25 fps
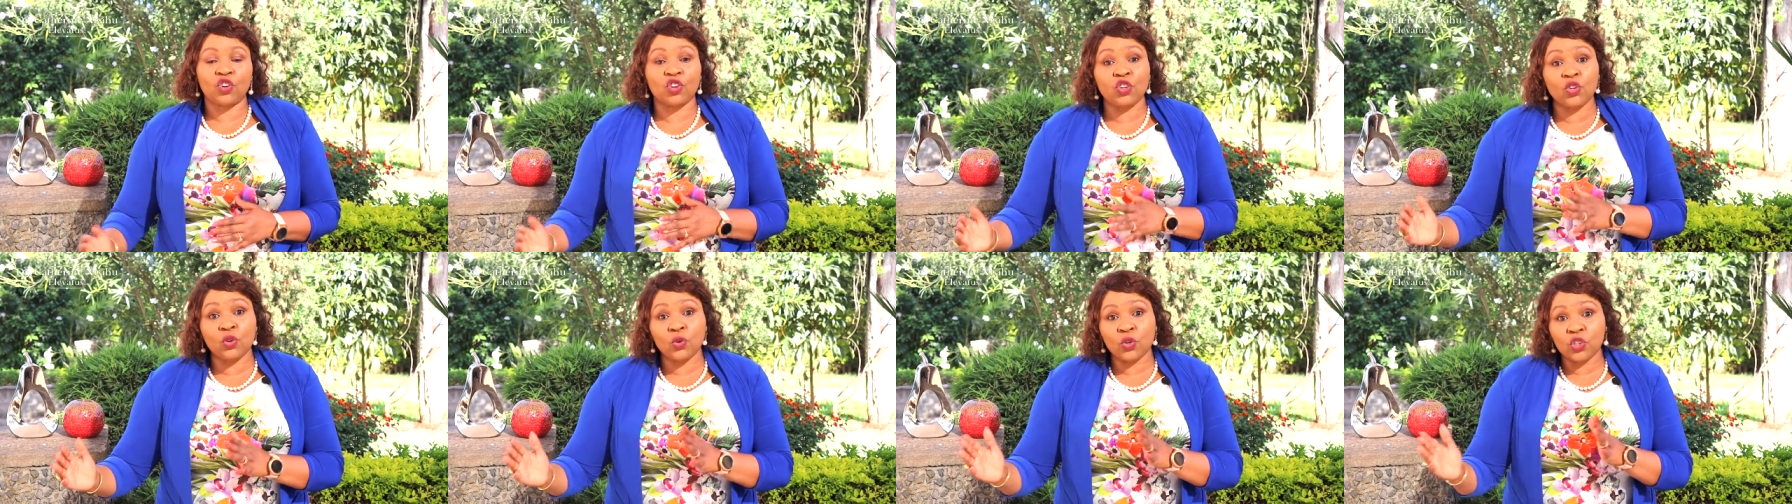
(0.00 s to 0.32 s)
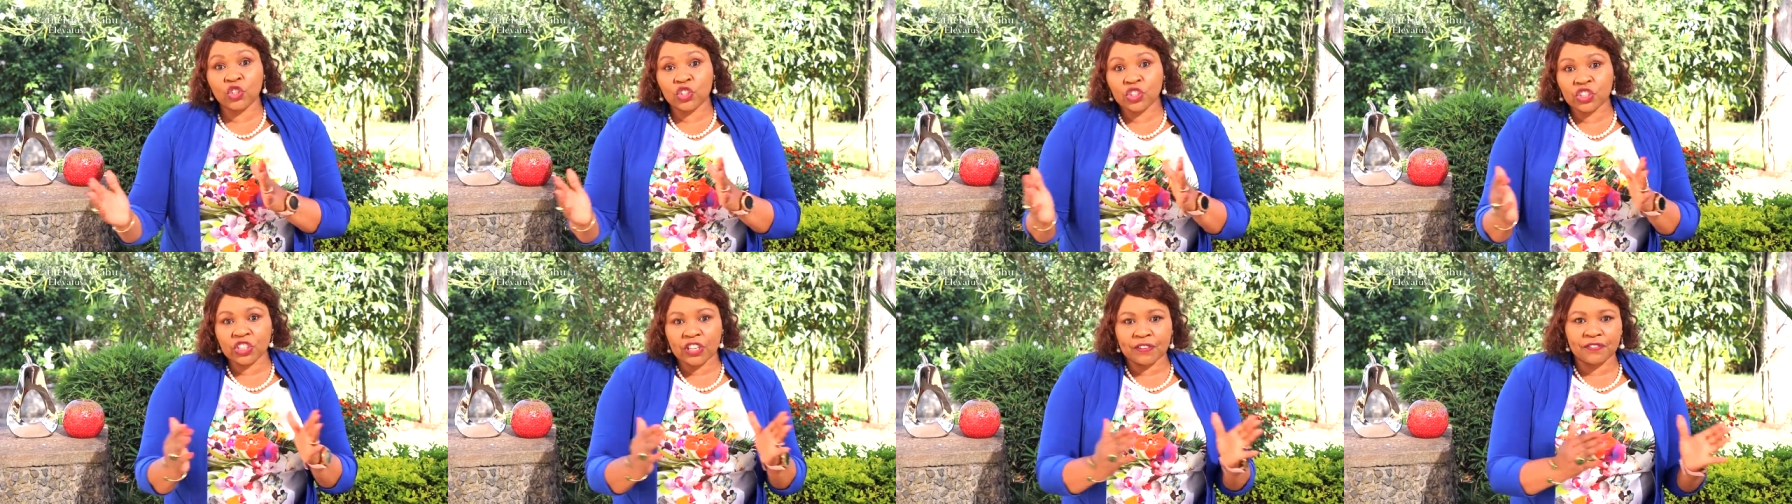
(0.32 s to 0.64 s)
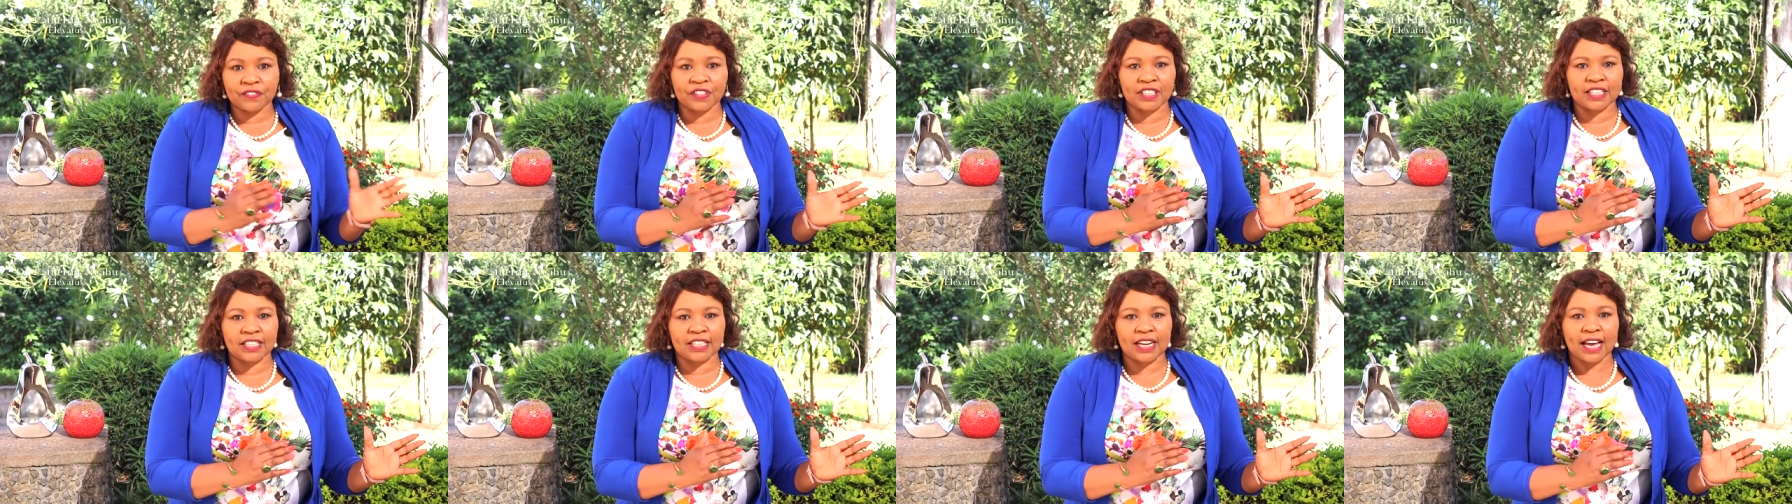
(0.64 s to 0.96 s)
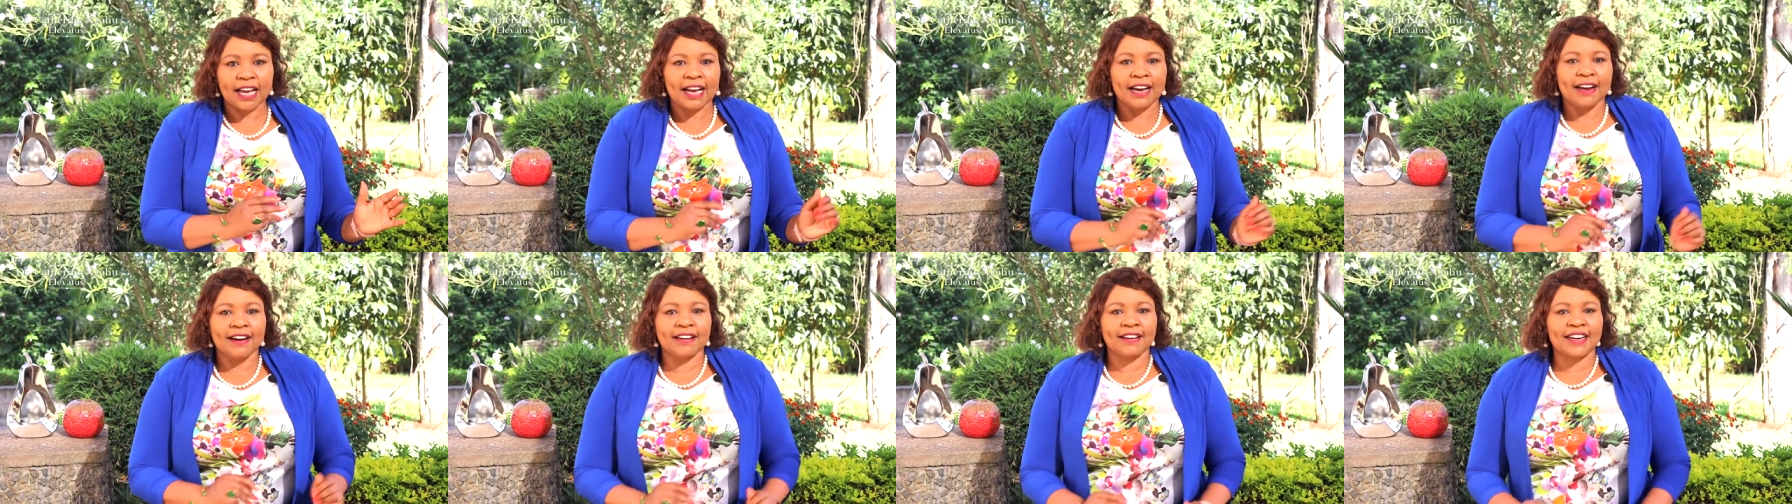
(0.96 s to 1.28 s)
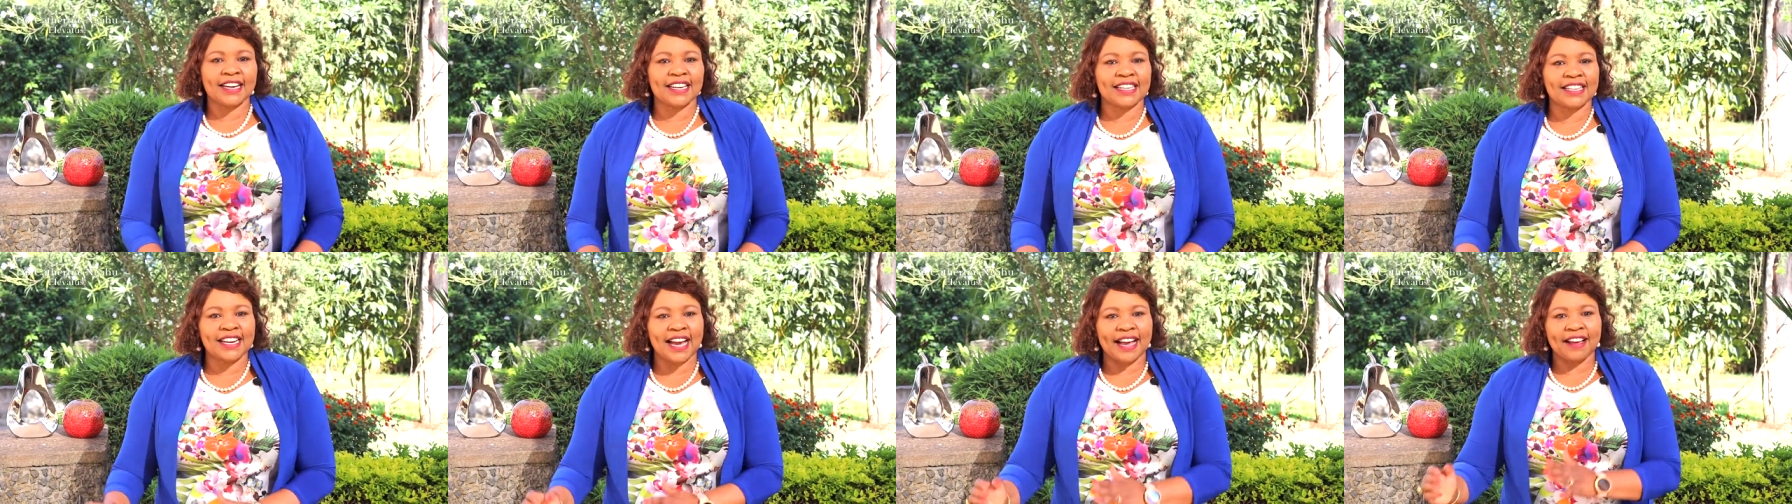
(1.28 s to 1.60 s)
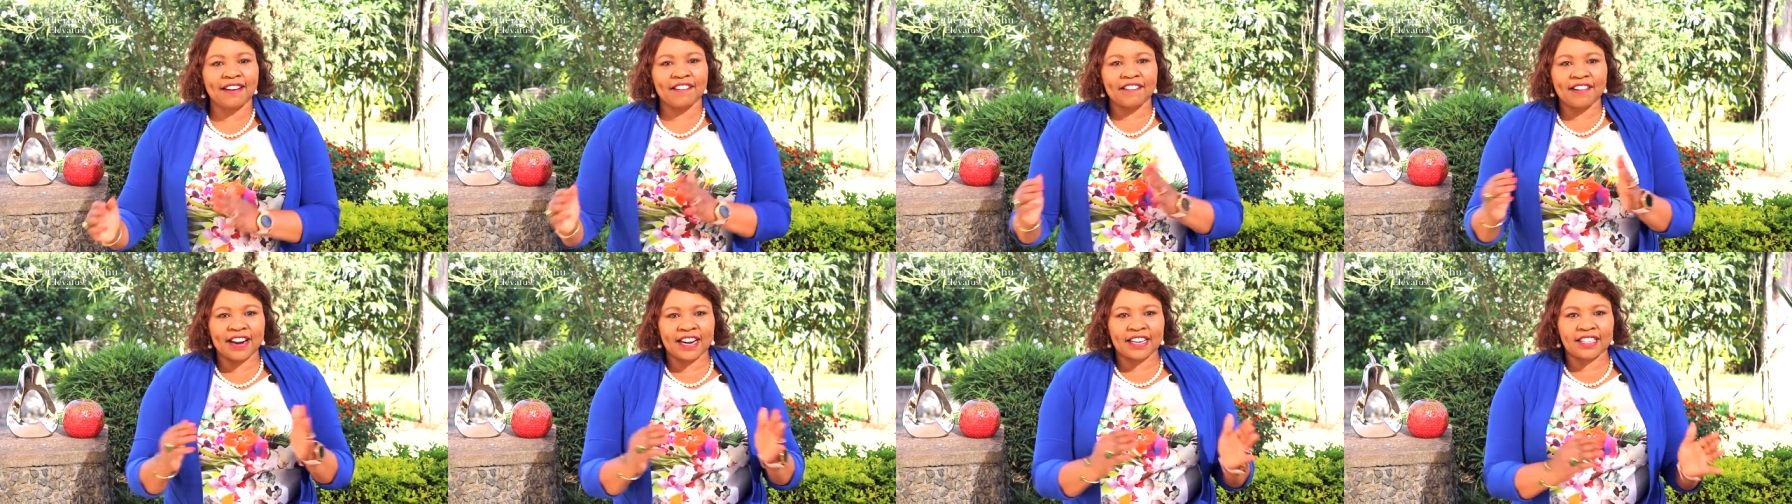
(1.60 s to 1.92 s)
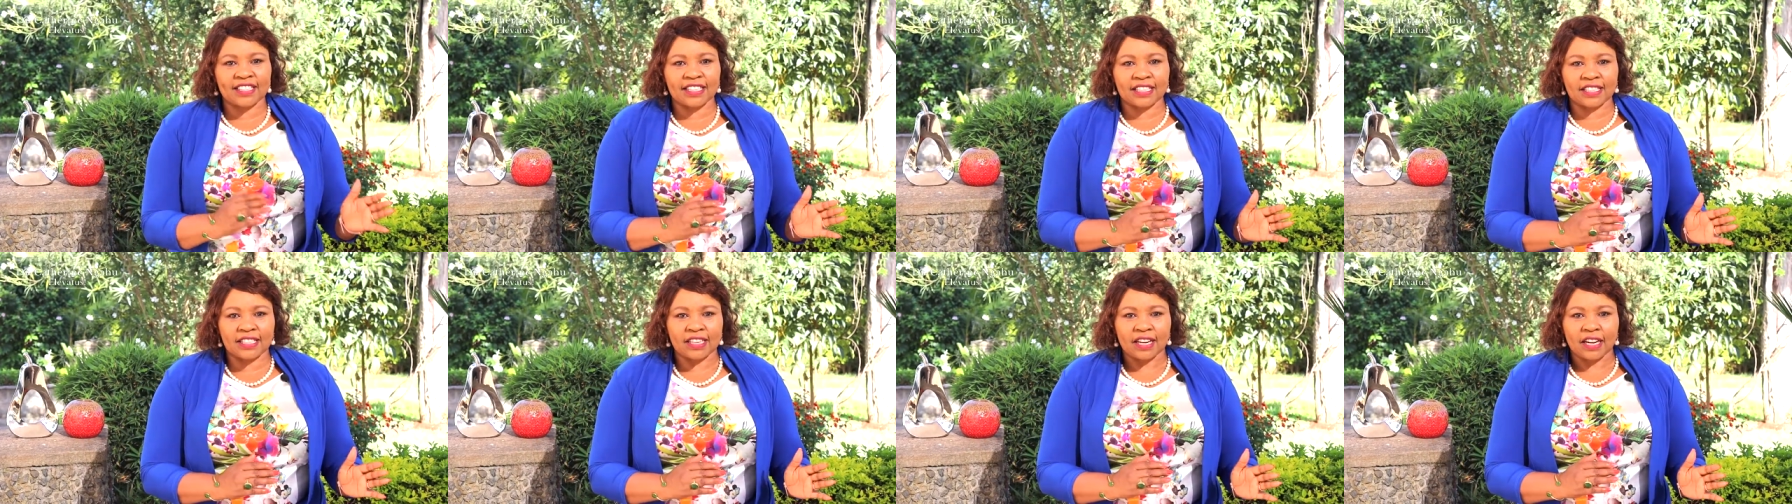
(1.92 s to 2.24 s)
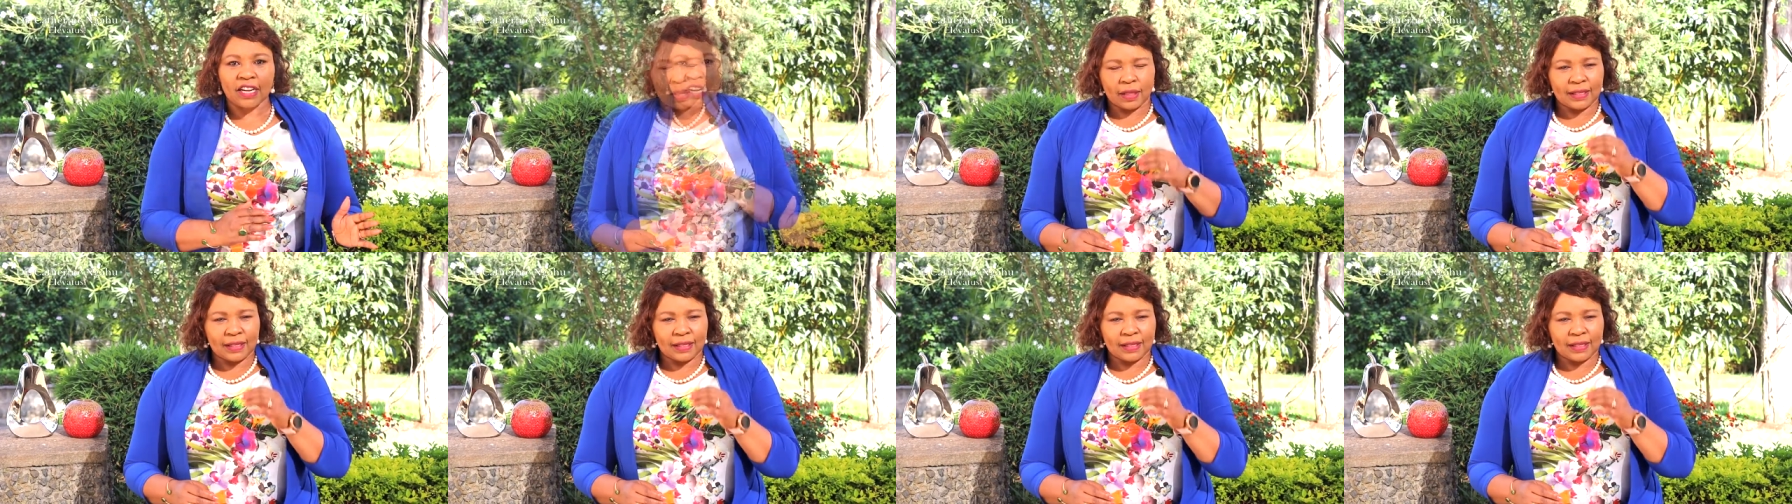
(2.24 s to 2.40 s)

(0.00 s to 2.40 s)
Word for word: you shift it, redirect it.